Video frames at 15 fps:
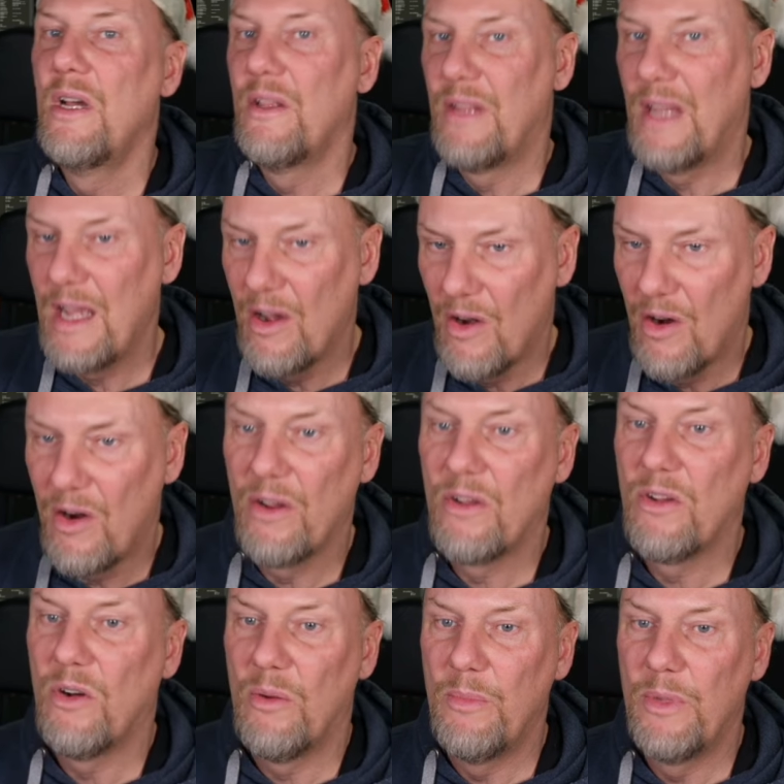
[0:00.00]
they are
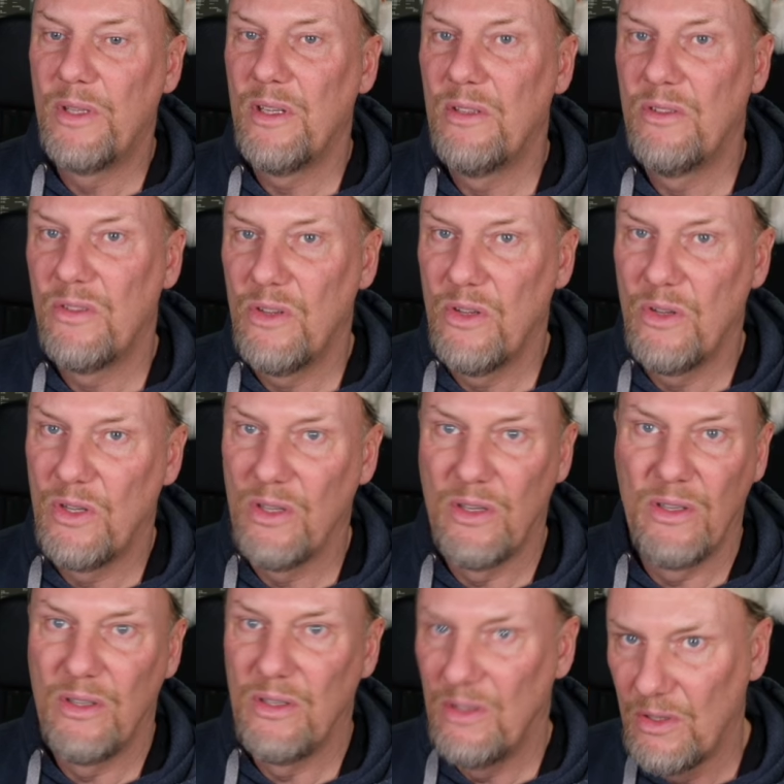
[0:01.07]
commented, so you
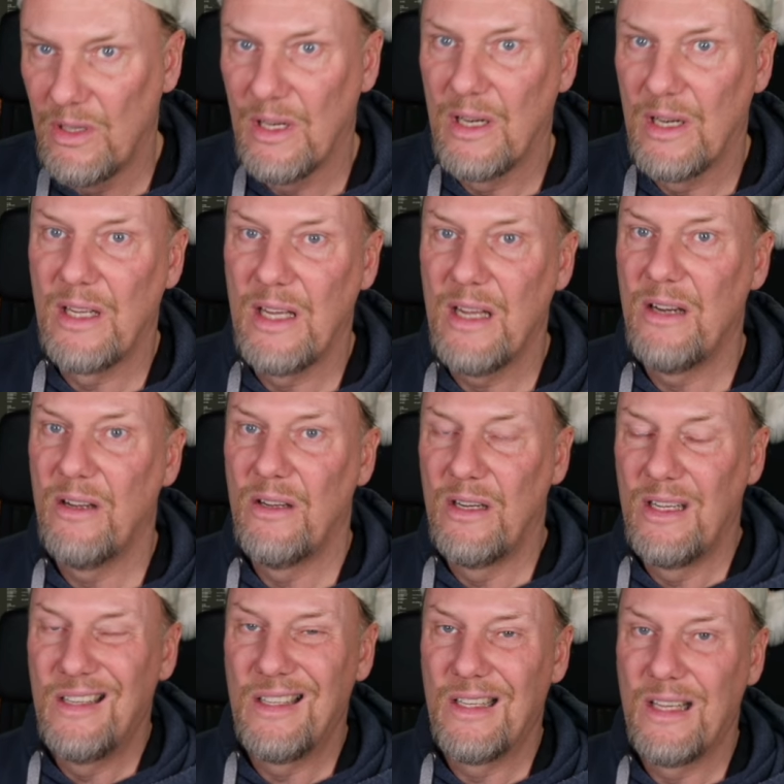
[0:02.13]
can get an
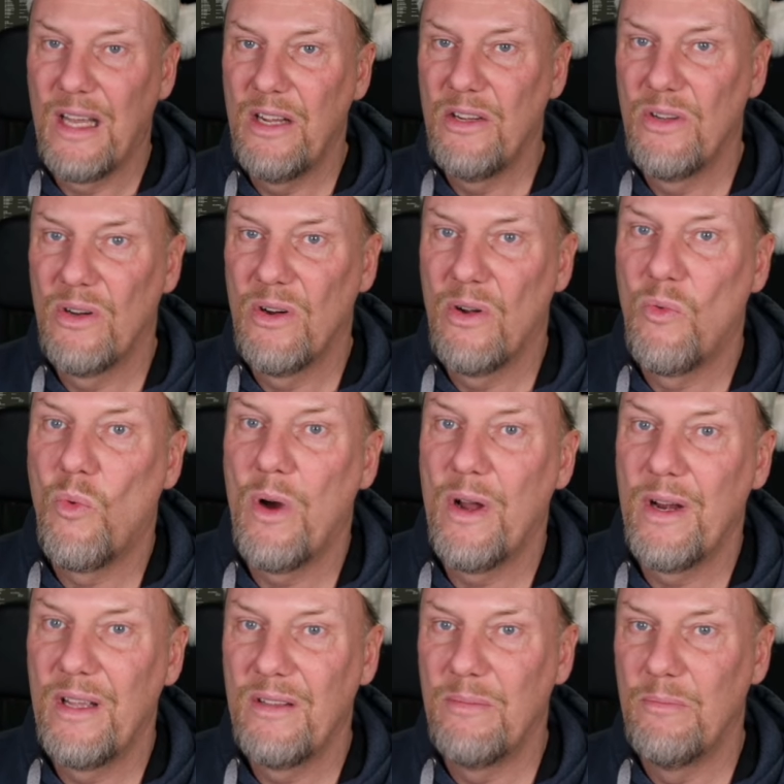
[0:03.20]
indication of
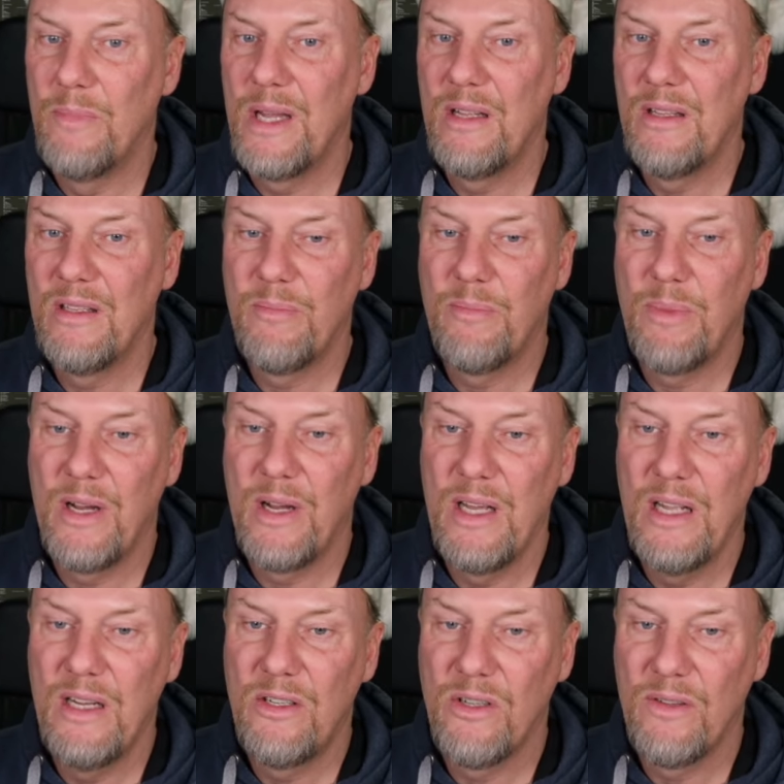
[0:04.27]
what is meant by
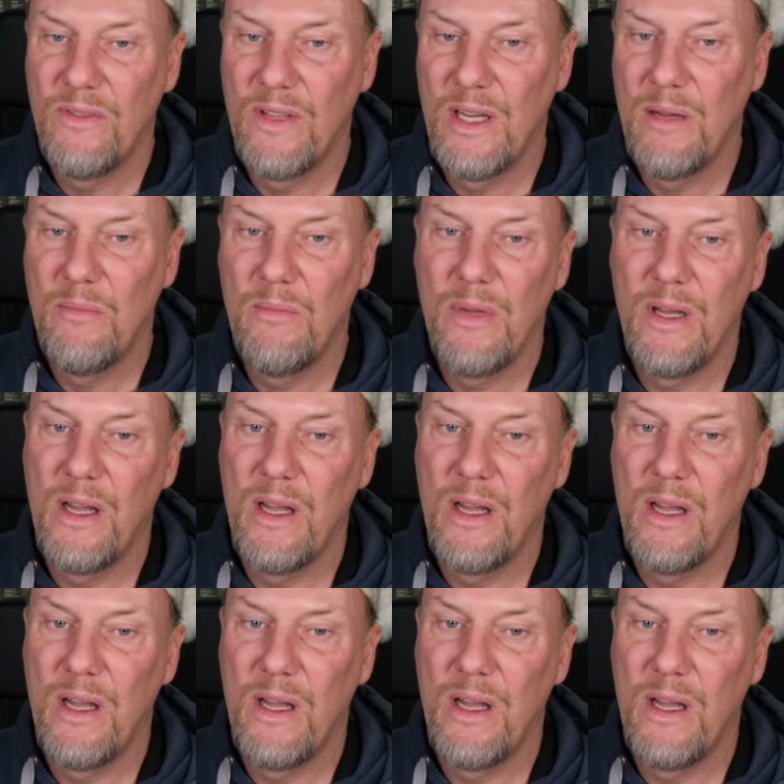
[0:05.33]
each of them.